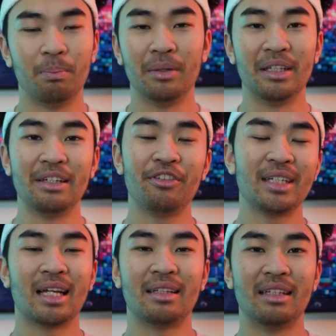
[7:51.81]

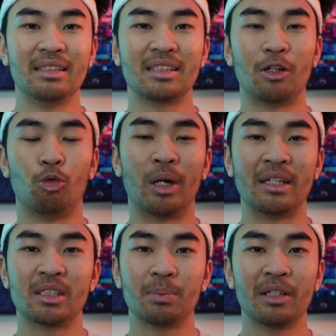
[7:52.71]
believing that this
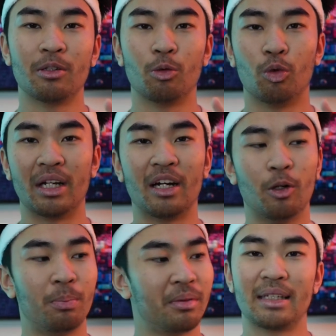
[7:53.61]
arrangement would
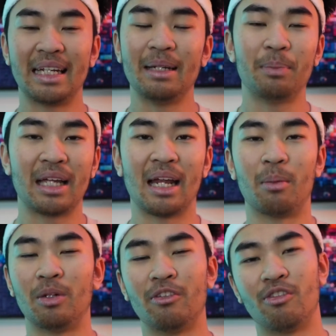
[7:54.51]
help keep
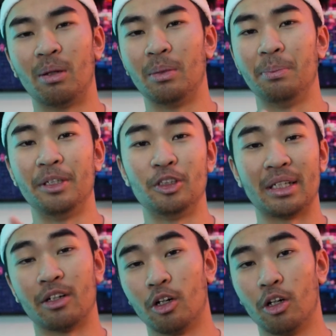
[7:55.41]
Cameron from
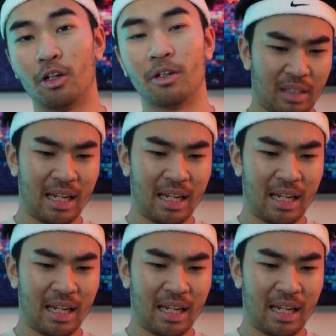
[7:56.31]
abusing her.